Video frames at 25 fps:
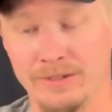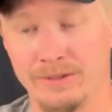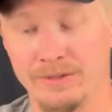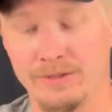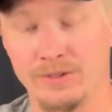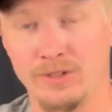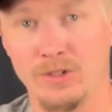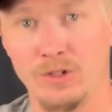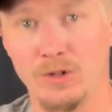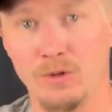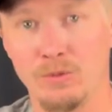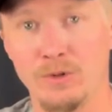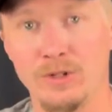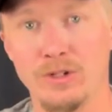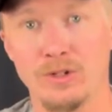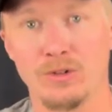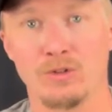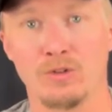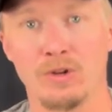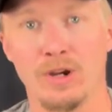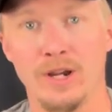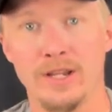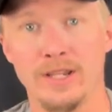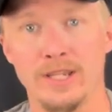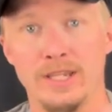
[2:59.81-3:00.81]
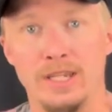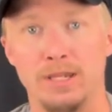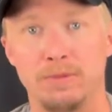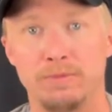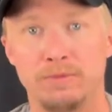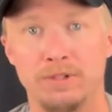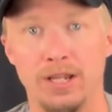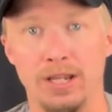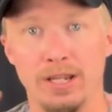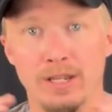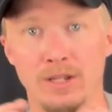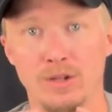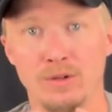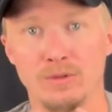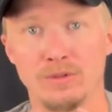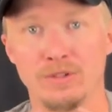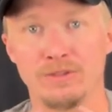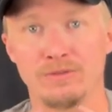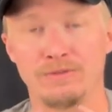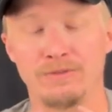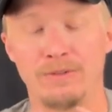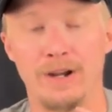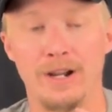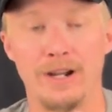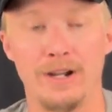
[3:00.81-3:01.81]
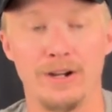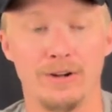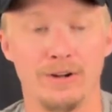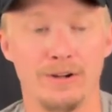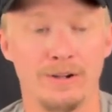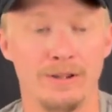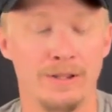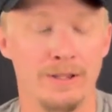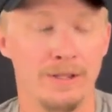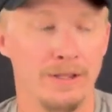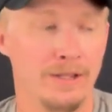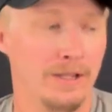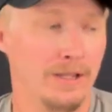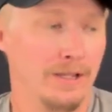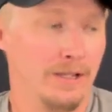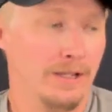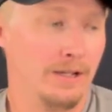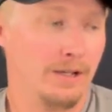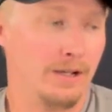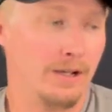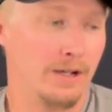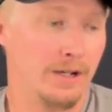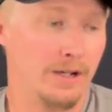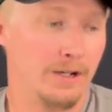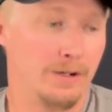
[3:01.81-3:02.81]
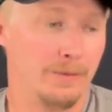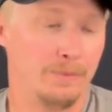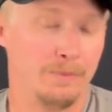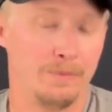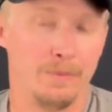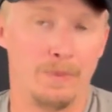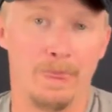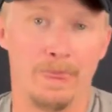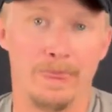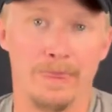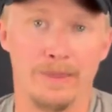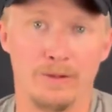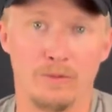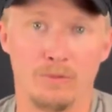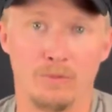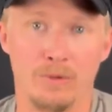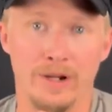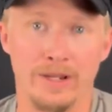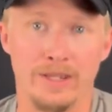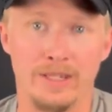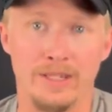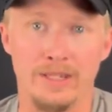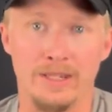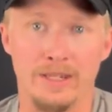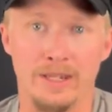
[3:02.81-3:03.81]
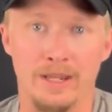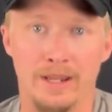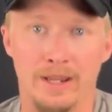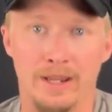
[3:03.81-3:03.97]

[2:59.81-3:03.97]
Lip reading: So when you're trying to keep tight cones of fire, the RECCE